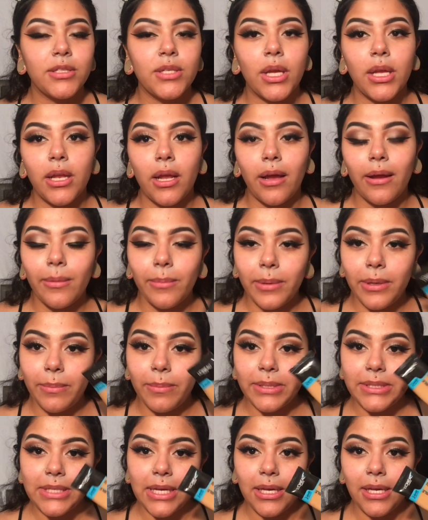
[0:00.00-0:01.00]
So now I'm going to
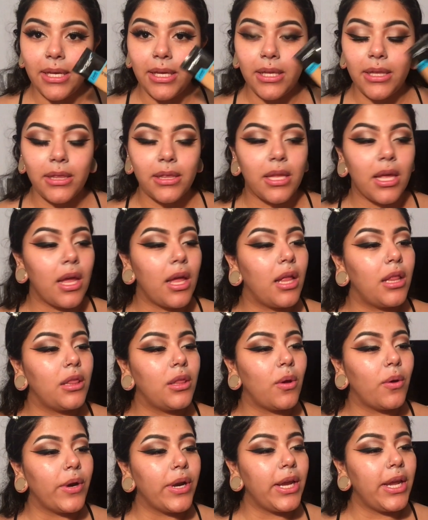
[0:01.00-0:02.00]
be taking the
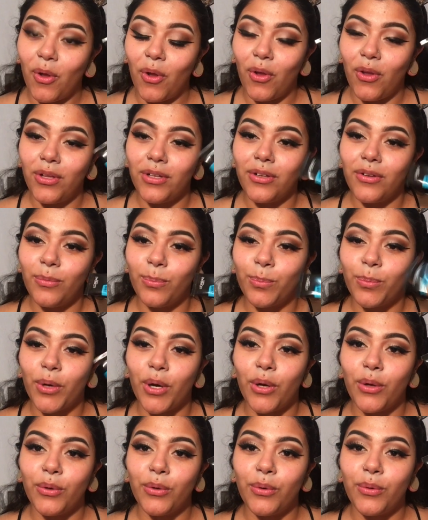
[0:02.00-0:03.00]
L'Oreal
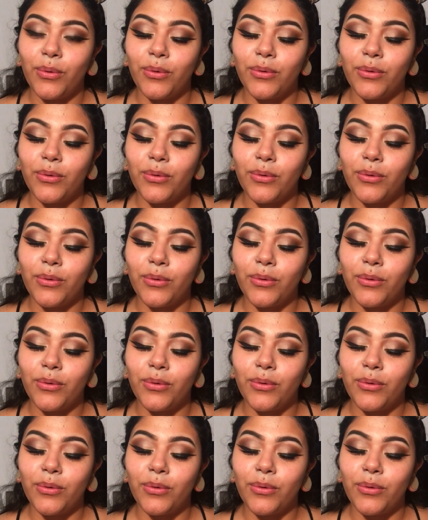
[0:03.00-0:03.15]
Pro